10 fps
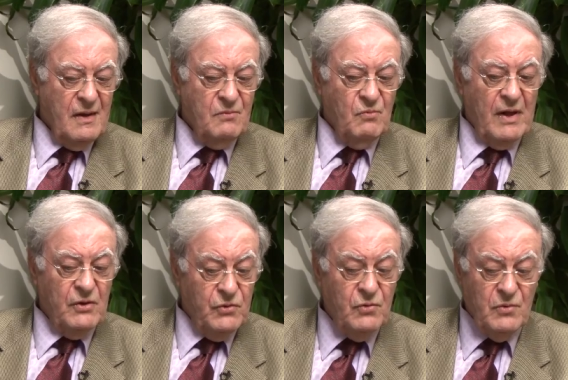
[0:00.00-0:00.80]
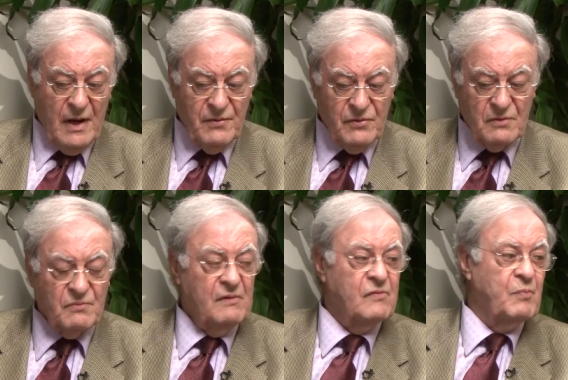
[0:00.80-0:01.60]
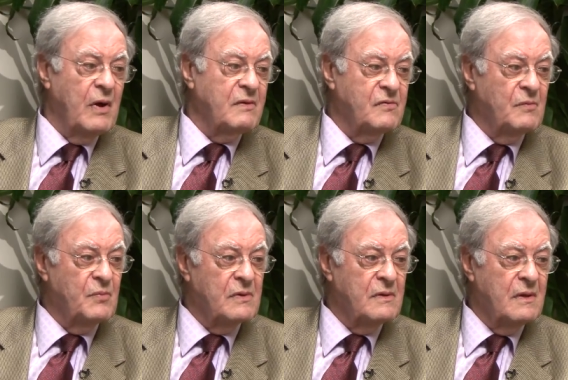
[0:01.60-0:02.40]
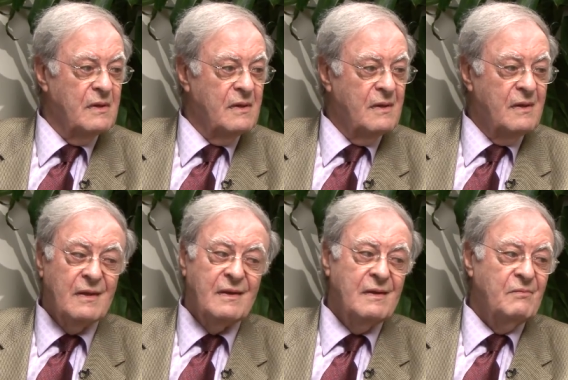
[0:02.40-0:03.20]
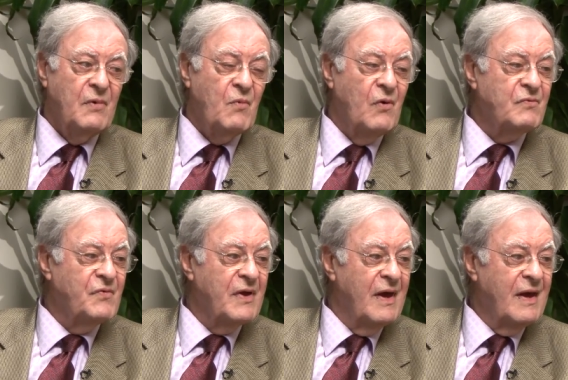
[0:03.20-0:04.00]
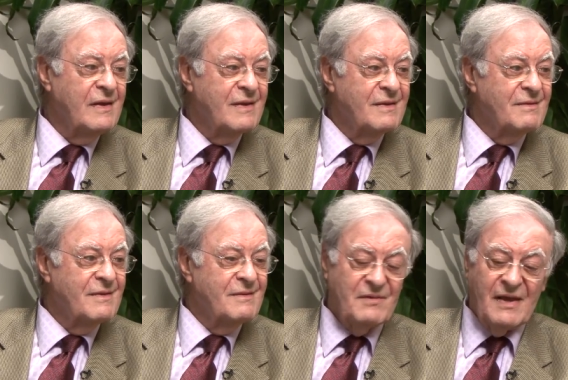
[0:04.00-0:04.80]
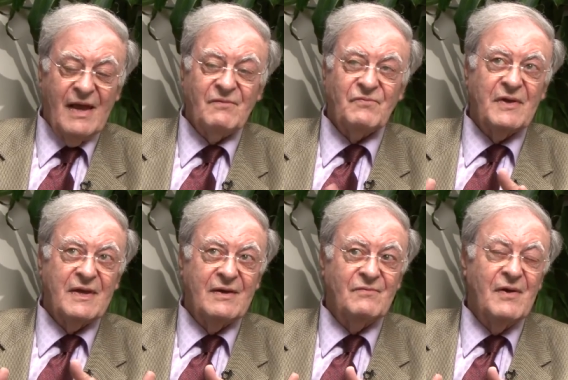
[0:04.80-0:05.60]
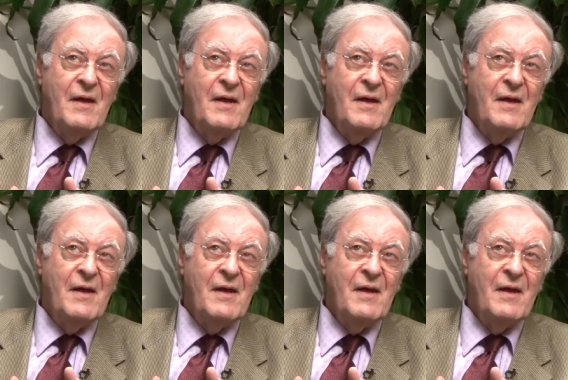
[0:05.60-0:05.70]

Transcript: And while you are not responsible, we won't forget, we can't forget.